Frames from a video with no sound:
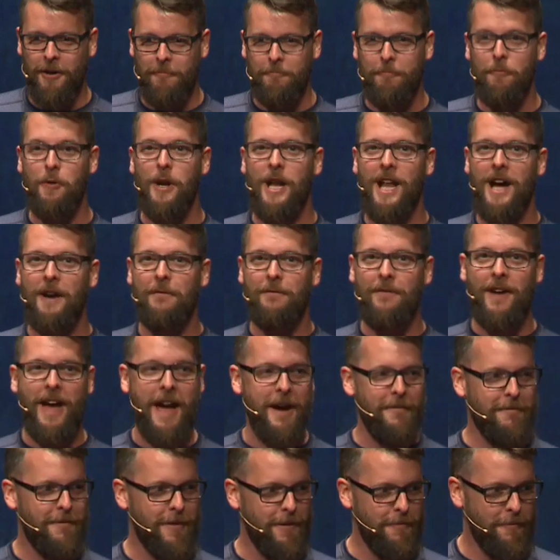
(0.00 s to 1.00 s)
We love
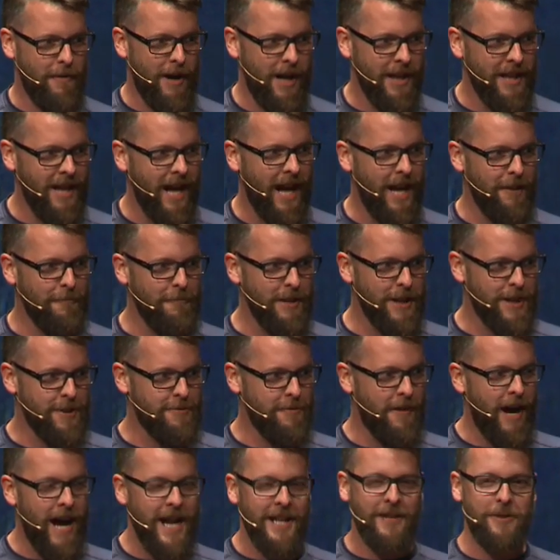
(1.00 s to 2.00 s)
everyone, and we
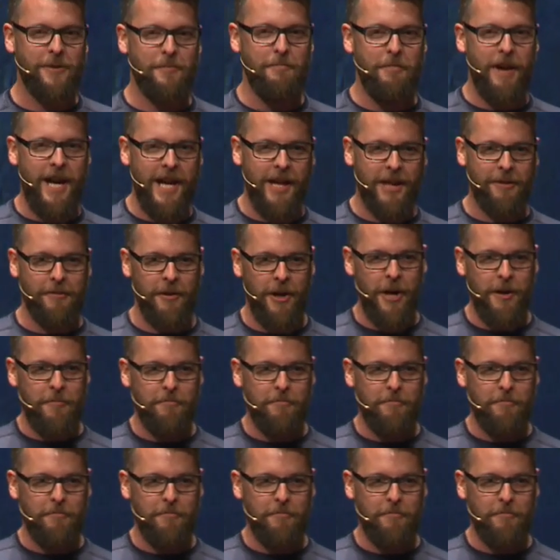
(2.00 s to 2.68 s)
try to make